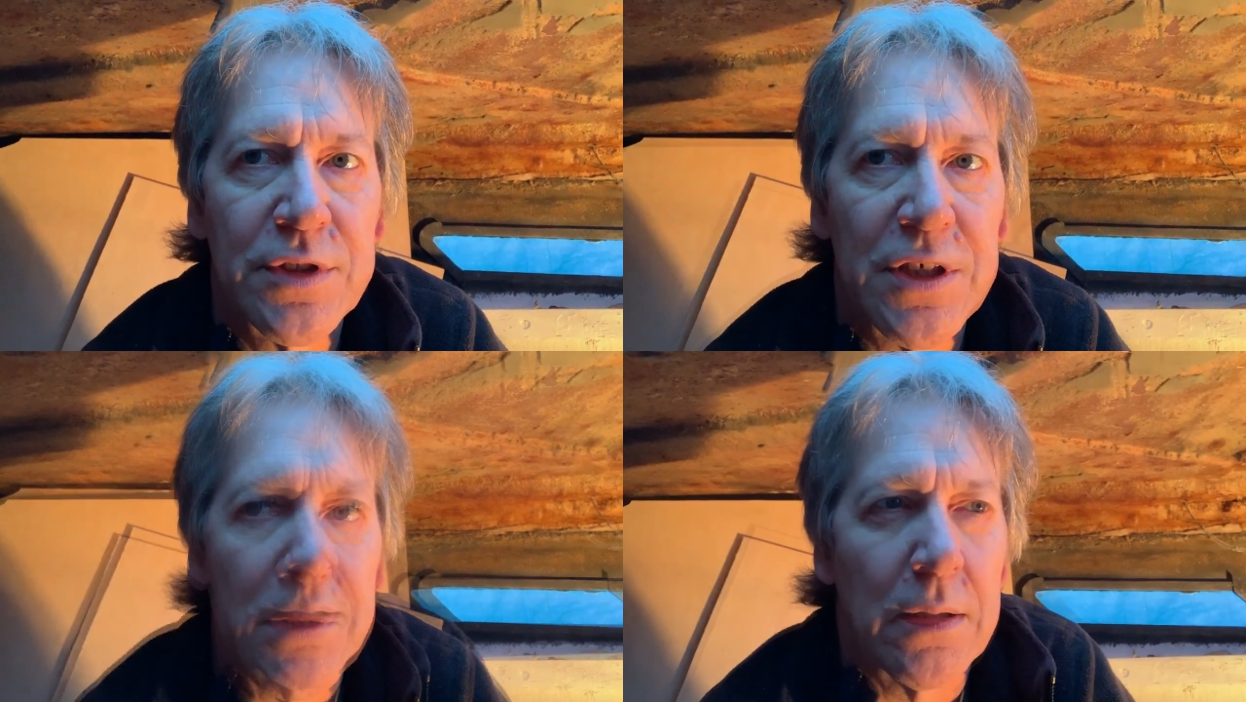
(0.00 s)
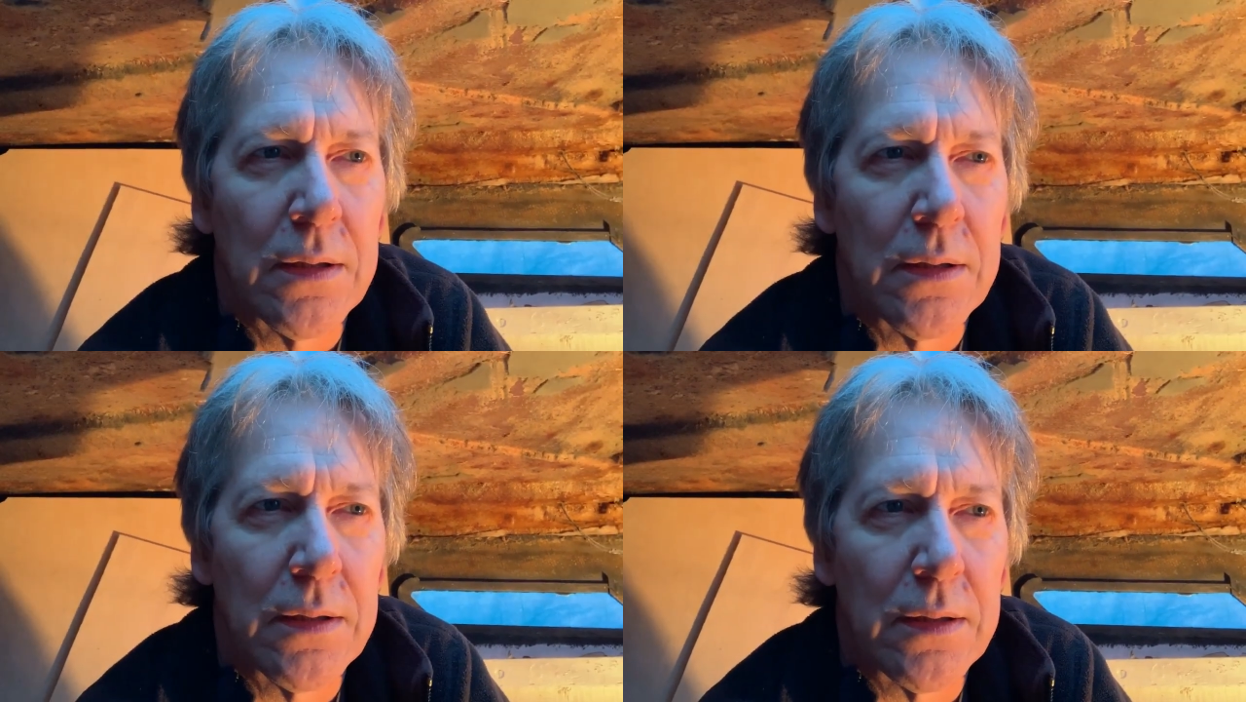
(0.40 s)
So
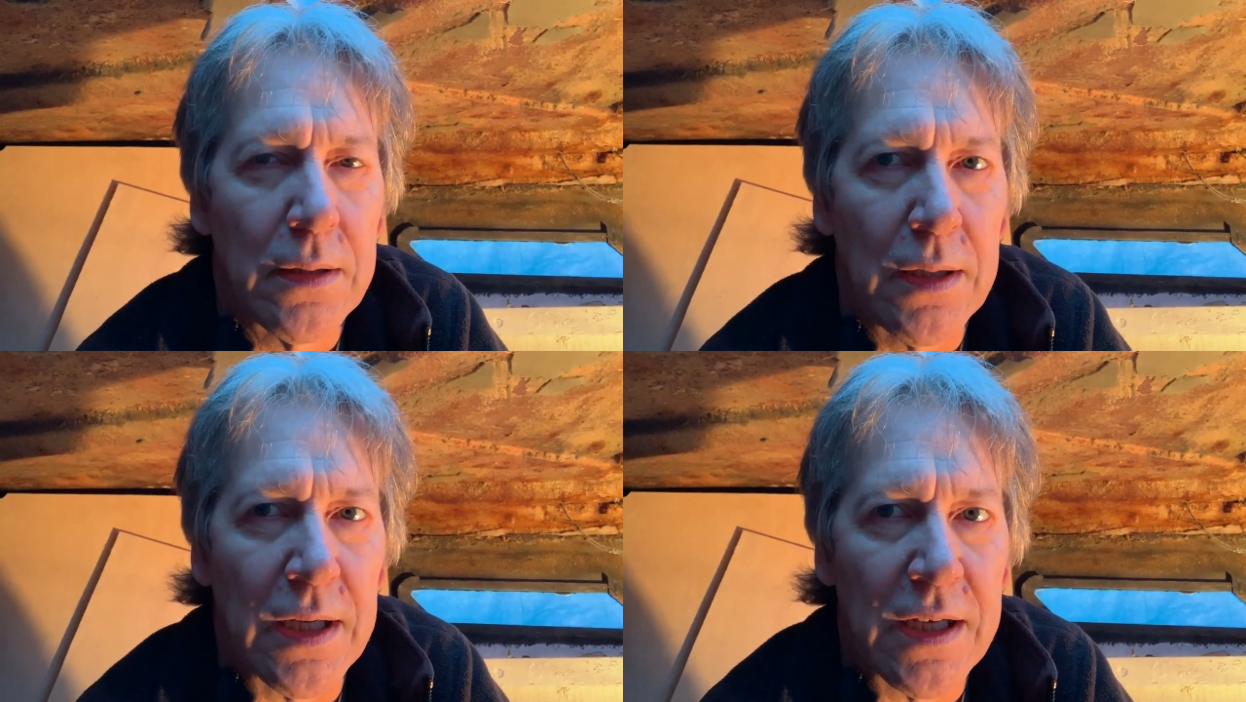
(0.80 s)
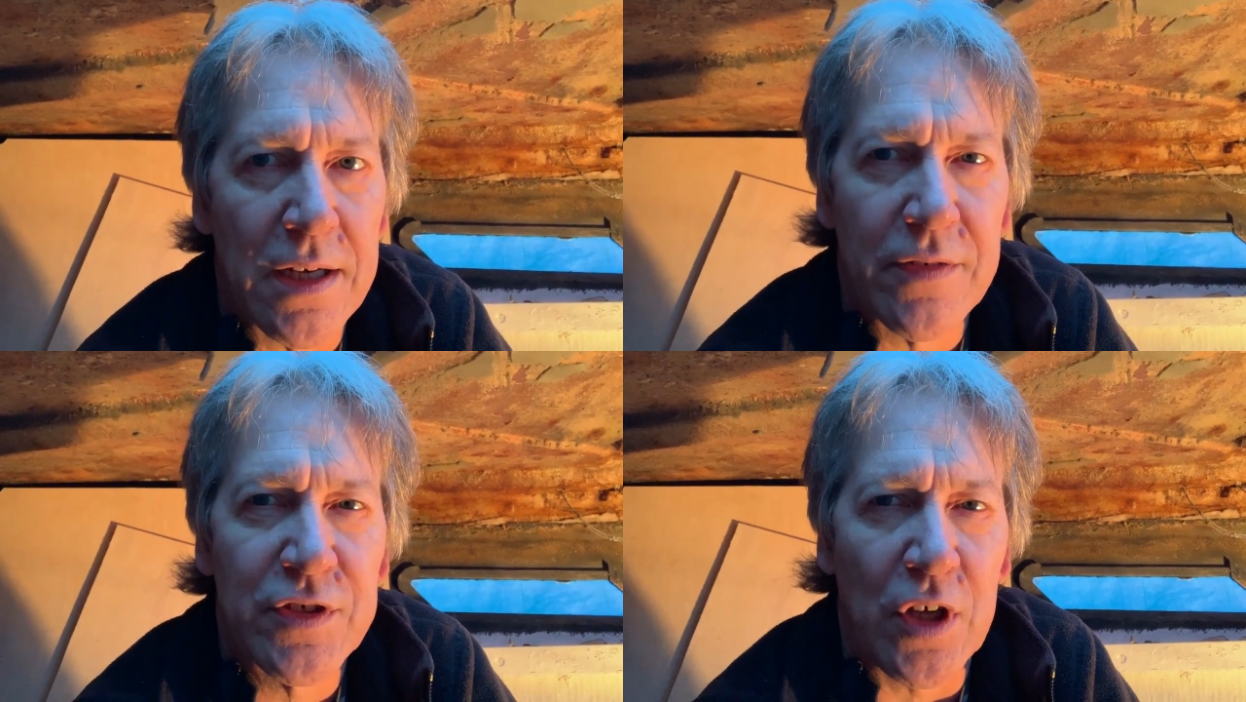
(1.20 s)
I
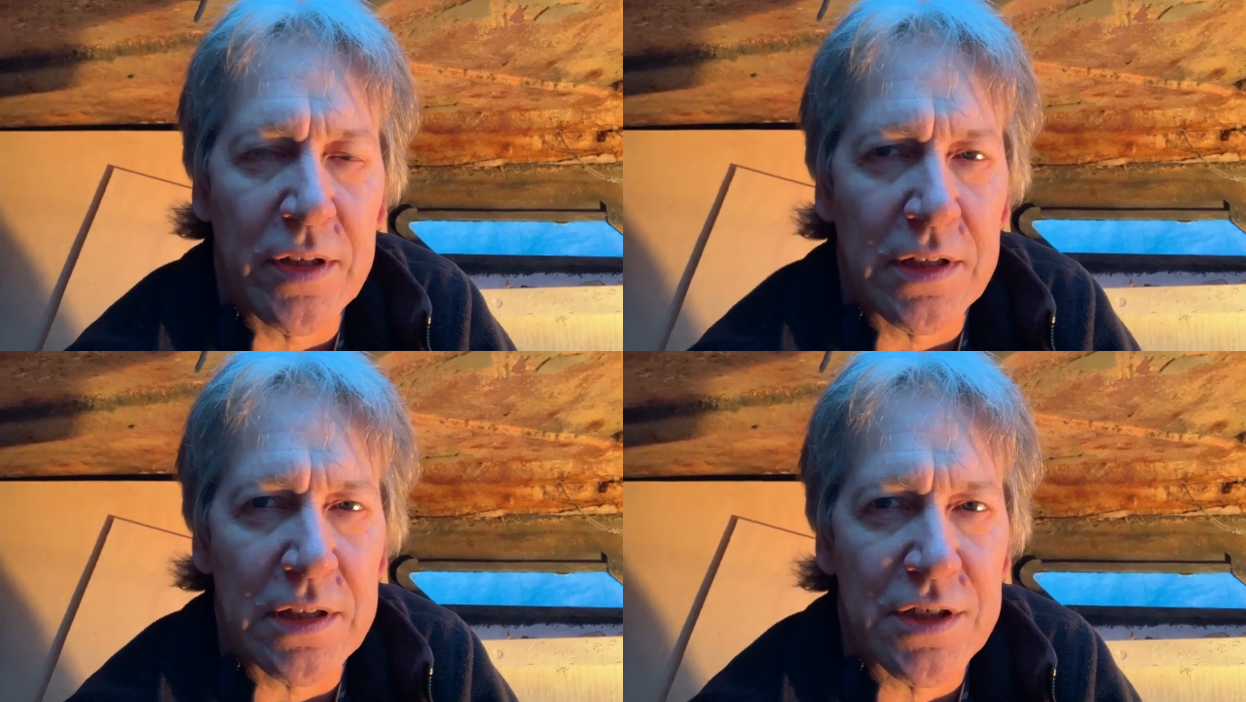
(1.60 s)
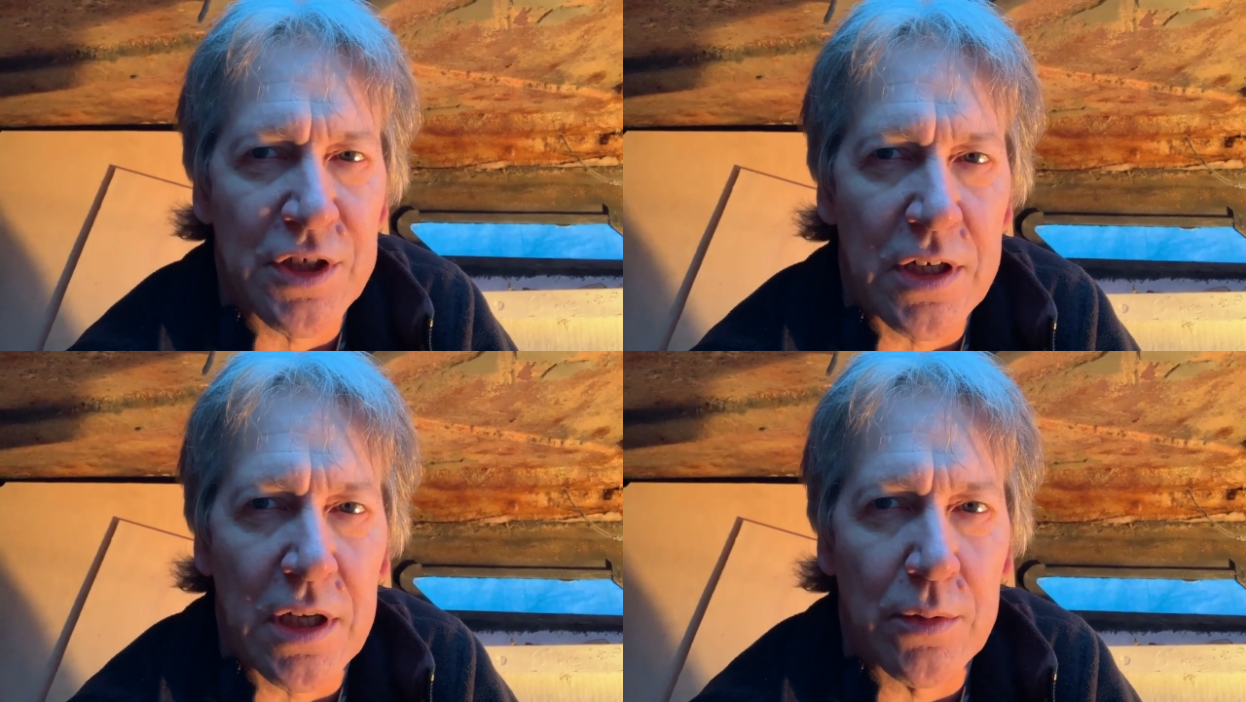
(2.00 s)
kind of saw that this
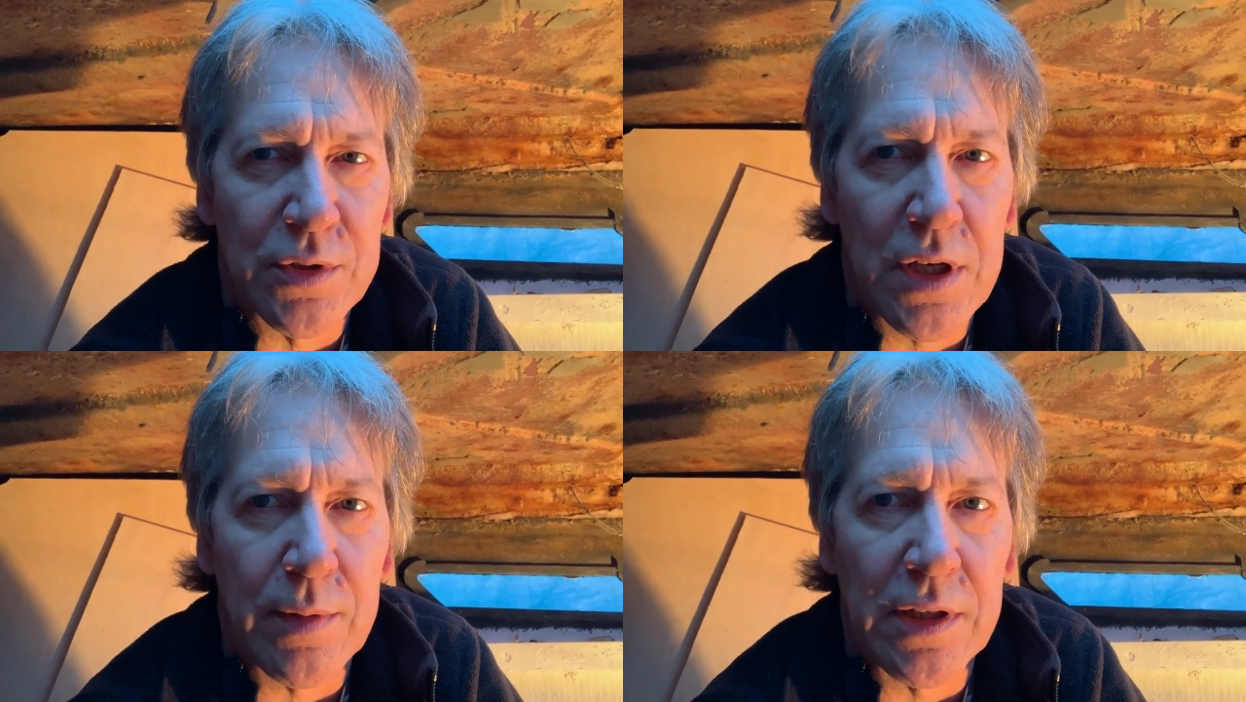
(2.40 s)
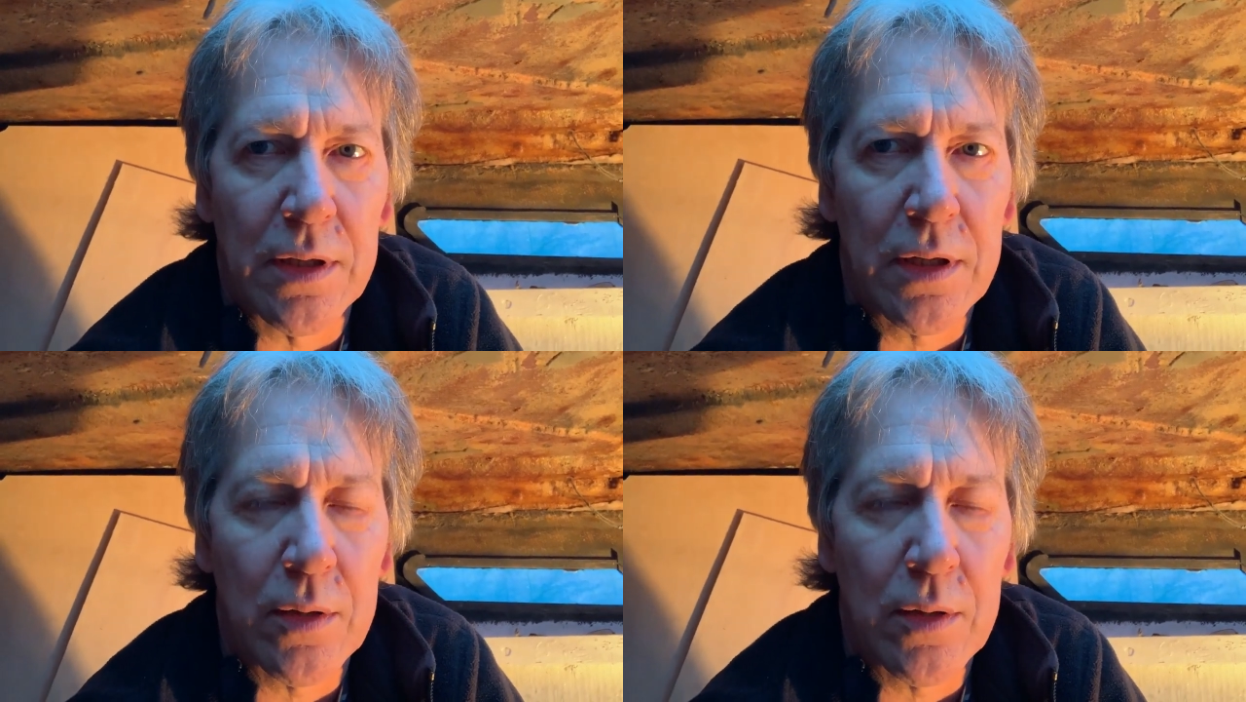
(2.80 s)
shutdown was coming,